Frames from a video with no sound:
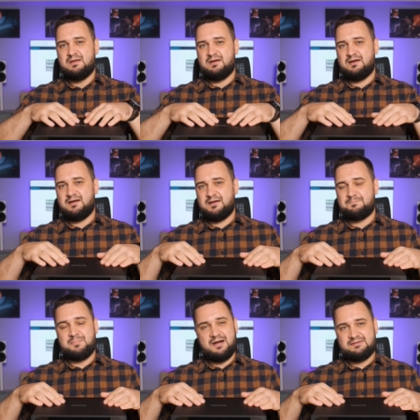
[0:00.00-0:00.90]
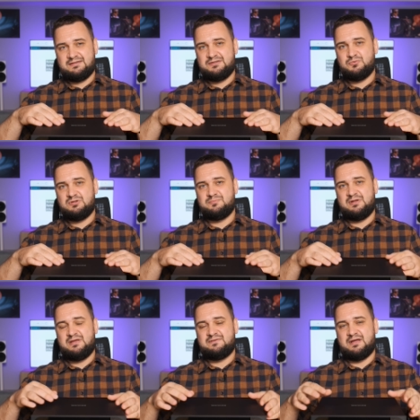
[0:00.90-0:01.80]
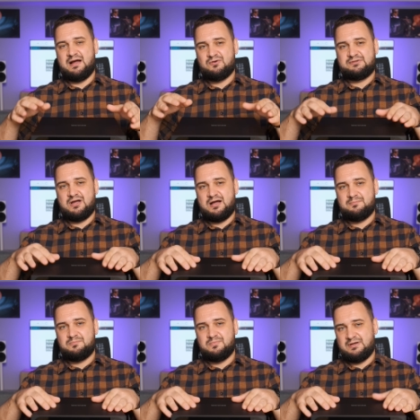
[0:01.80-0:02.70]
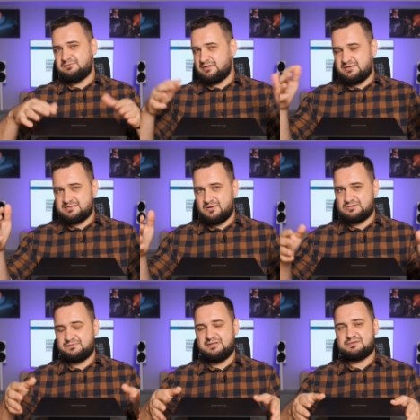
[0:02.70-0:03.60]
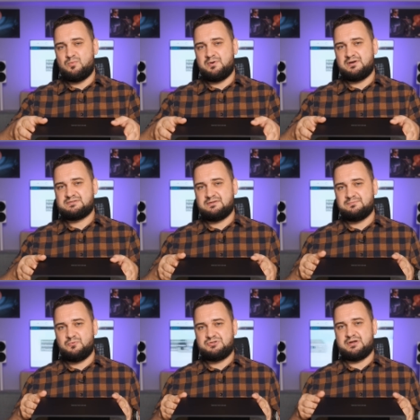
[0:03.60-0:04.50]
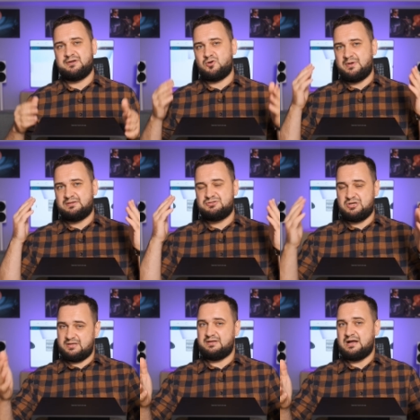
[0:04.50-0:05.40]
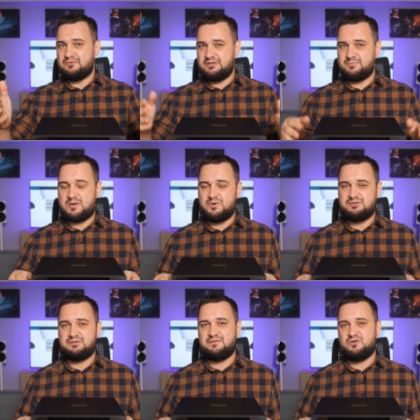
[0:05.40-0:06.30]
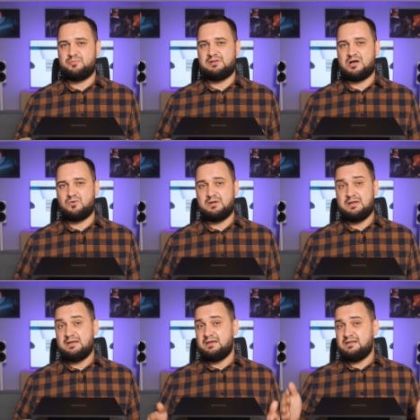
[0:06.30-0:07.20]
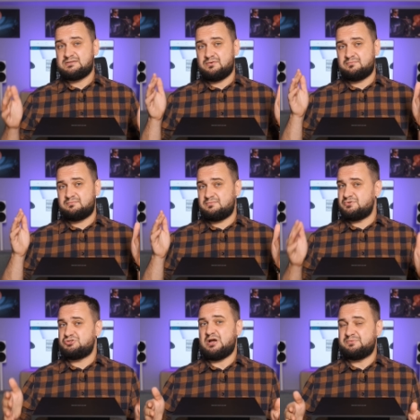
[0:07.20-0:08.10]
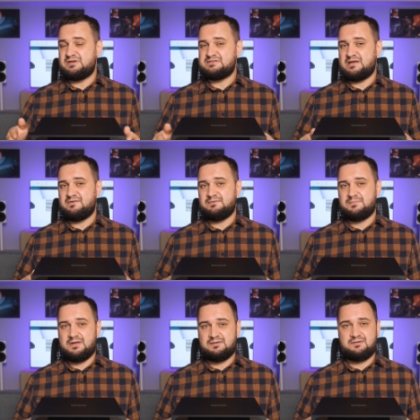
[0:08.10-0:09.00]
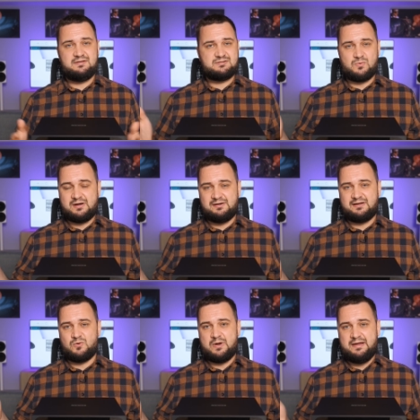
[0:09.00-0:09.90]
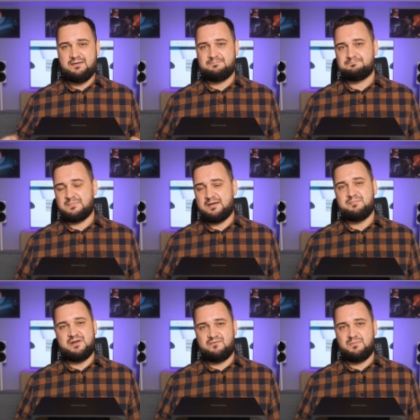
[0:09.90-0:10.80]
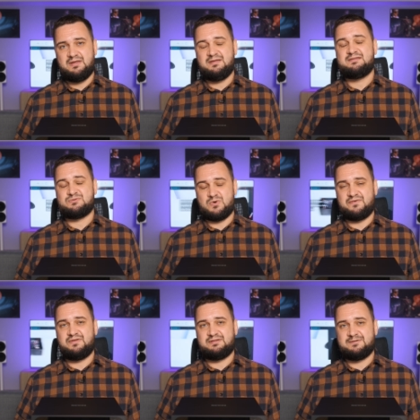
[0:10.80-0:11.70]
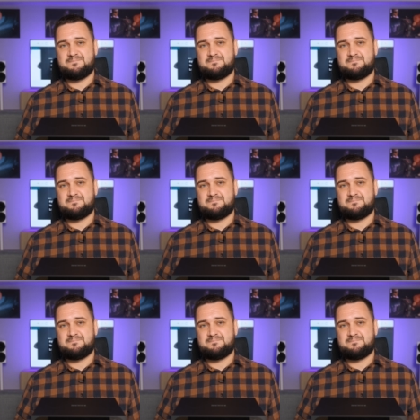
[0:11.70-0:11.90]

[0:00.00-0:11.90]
but you wouldn't believe the outcome and the results of this comparison, which I recommend checking out in my written review below. It's on chapter 7 and it's one click away, and believe me, it's worth it.